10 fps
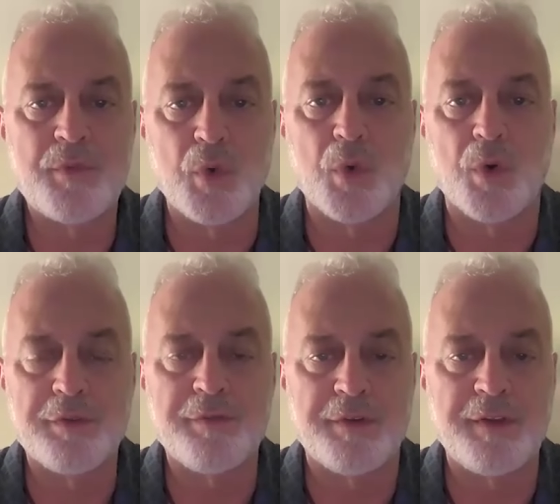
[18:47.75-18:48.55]

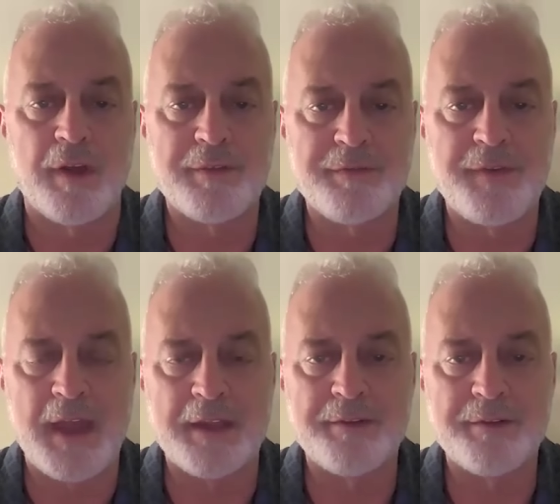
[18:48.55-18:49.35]
tools for self
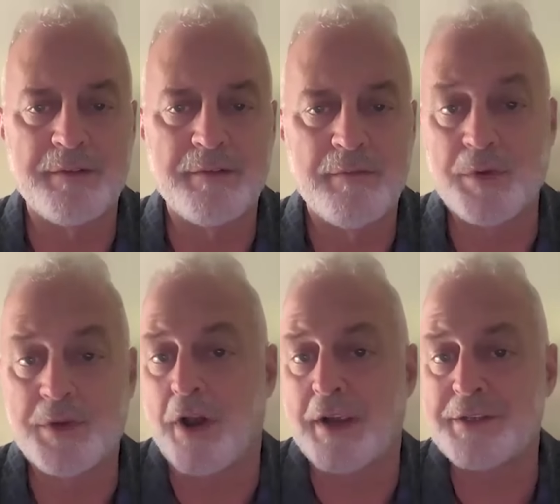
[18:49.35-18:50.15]
defense or
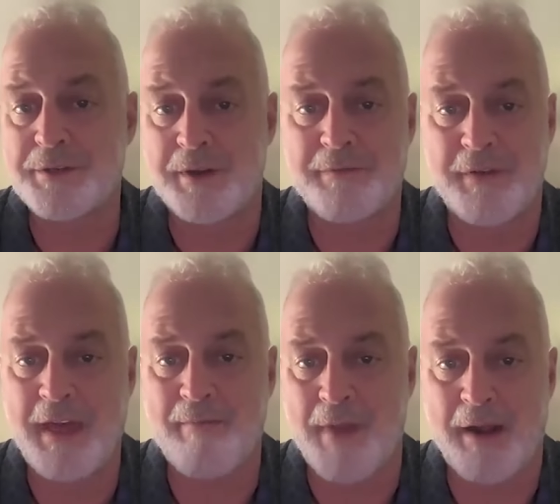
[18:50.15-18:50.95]
target shooting for
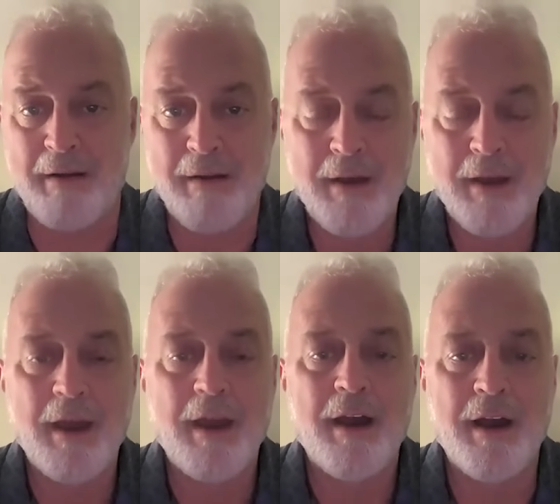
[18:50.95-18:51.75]
that matter,
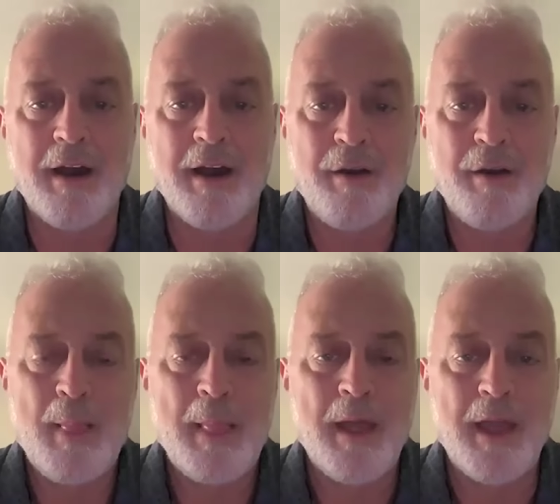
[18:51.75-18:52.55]
uh,
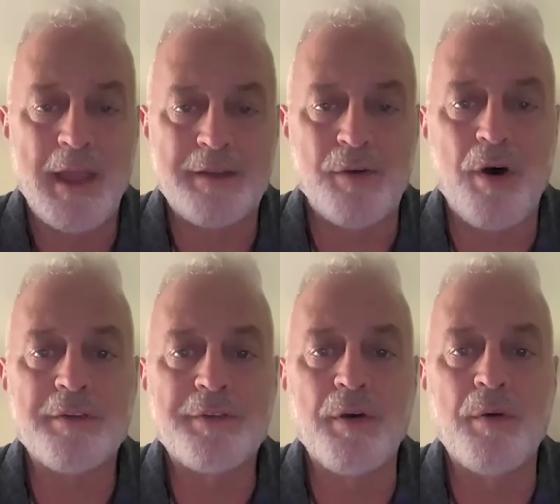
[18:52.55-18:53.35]
it's
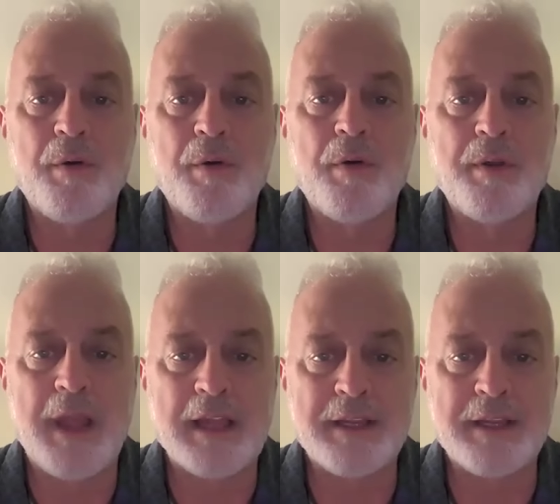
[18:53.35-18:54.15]
also
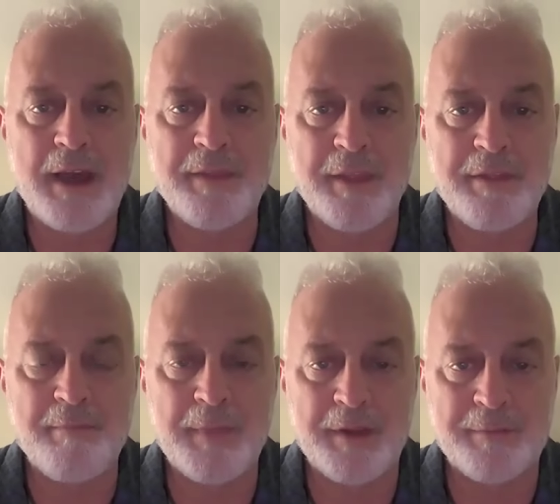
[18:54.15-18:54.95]
nailing down this,
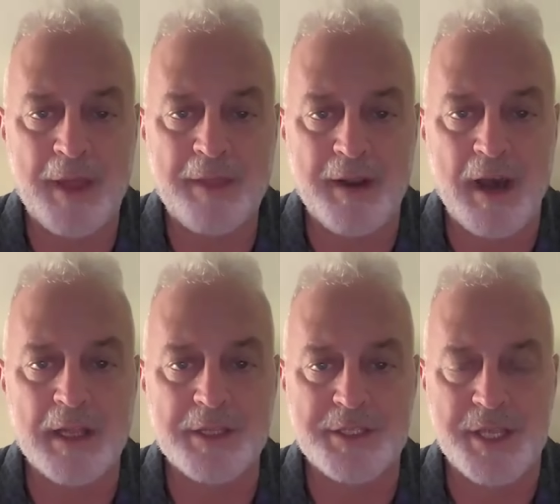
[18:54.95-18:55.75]
this
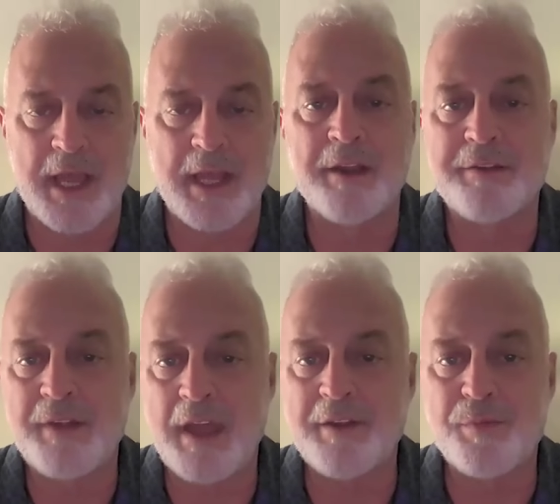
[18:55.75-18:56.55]
methodology. And in a
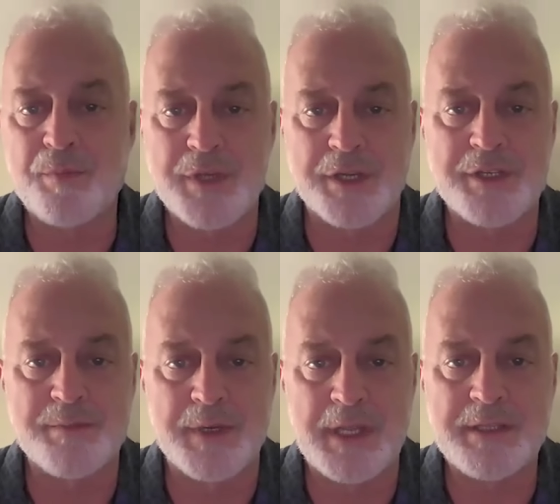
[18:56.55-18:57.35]
sense,
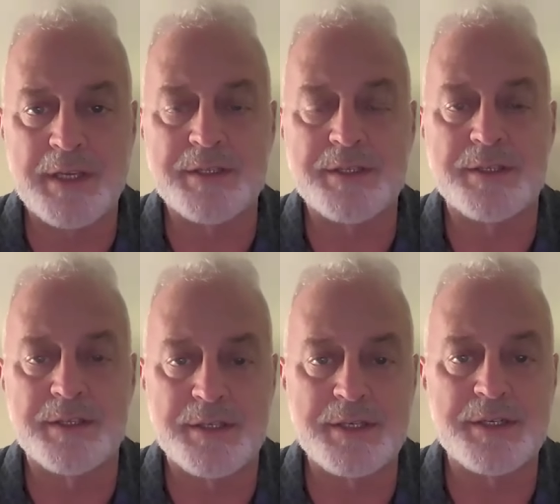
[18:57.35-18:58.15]
Judges Benitez's
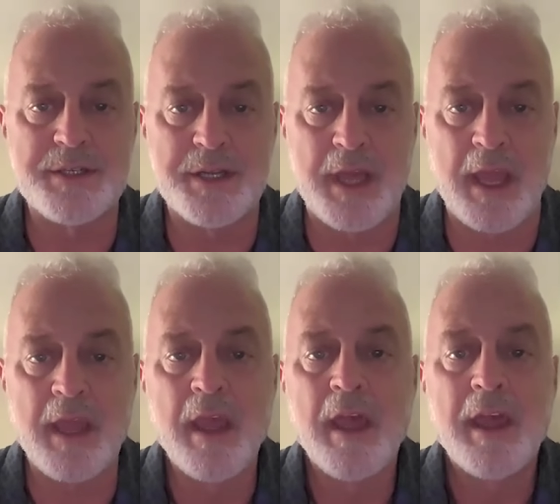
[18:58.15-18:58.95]
decision
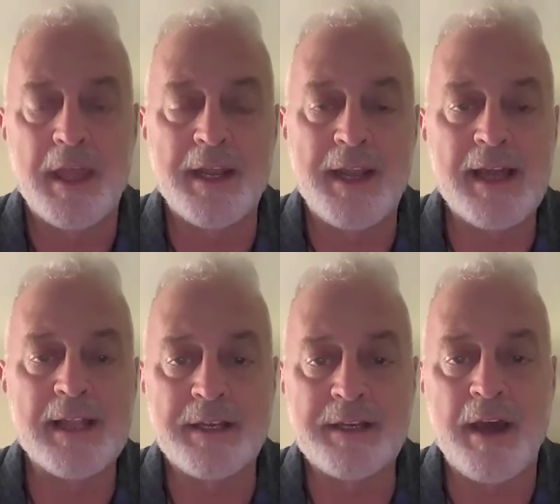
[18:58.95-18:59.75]
today in
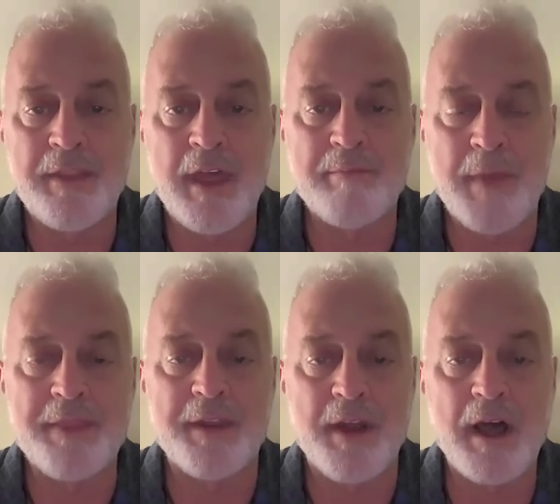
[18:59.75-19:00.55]
nailing down that
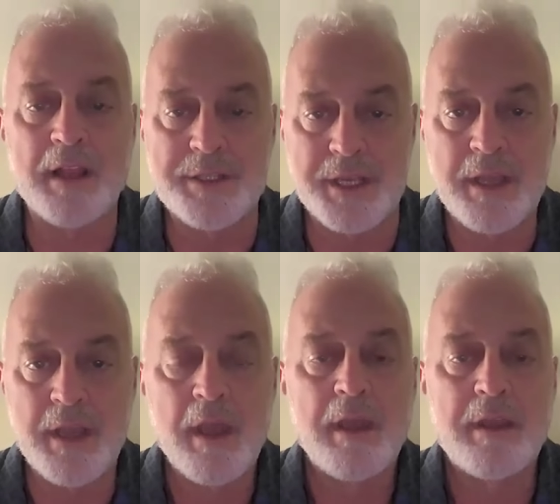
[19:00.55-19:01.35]
methodology